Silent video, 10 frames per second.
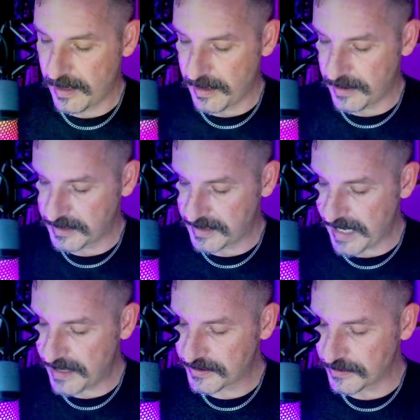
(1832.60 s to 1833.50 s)

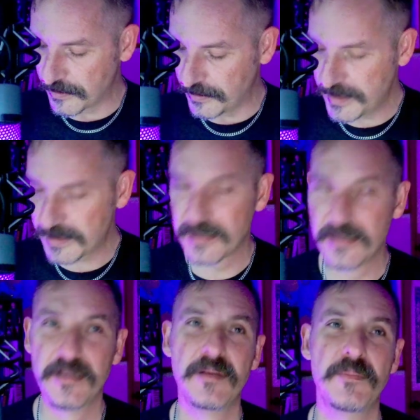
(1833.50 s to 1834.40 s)
stance or look,
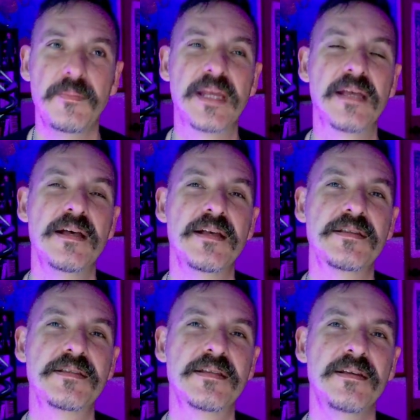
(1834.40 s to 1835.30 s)

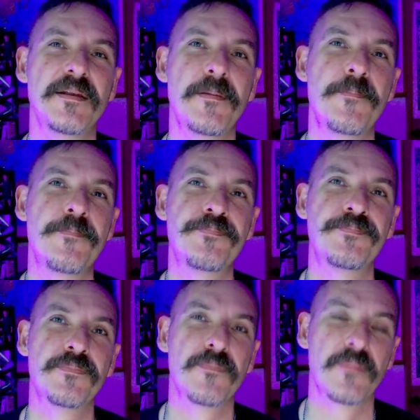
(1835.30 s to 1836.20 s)
because
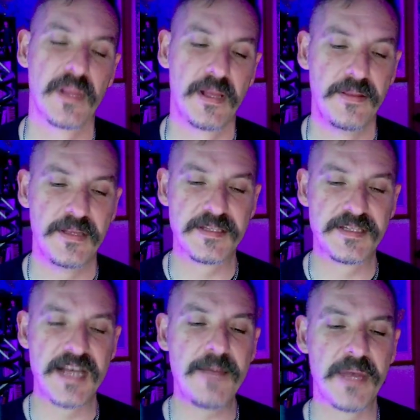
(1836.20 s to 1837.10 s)
this
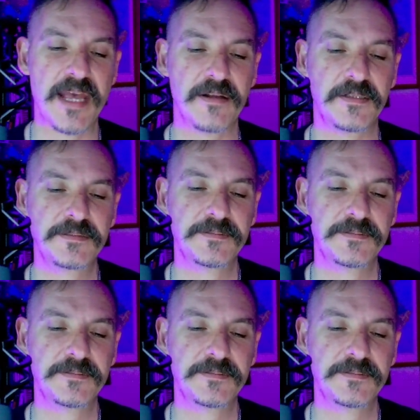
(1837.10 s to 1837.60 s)
top panel,